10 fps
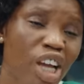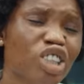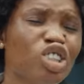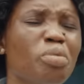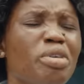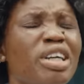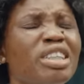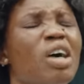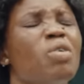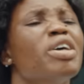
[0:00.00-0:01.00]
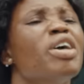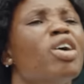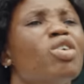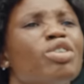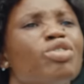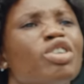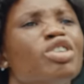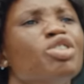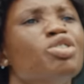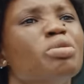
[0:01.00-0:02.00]
Is your parents aware you are going for
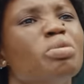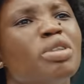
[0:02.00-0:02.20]
this trip?